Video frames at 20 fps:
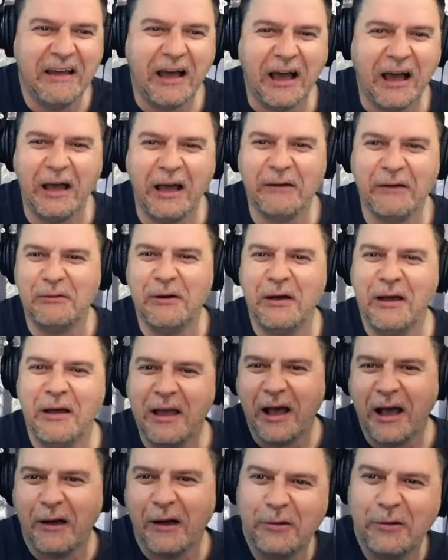I'll
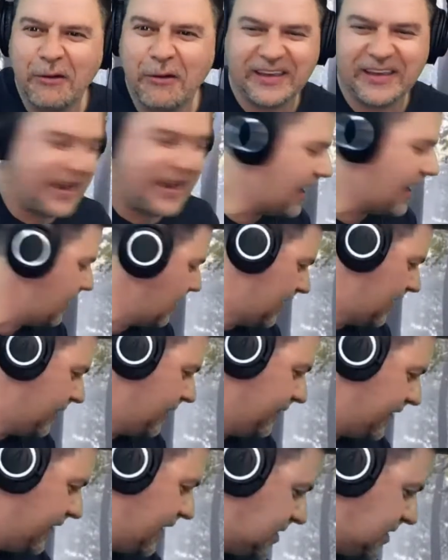work it out
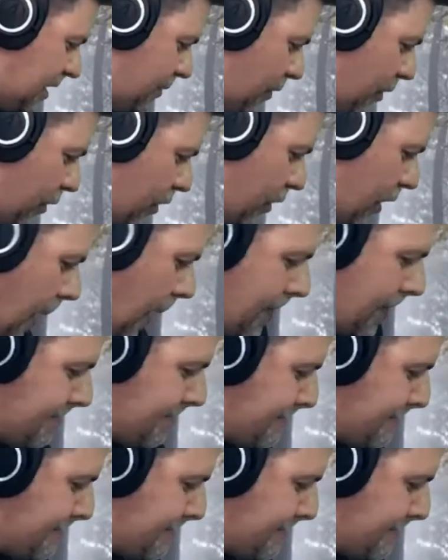for next time. All right.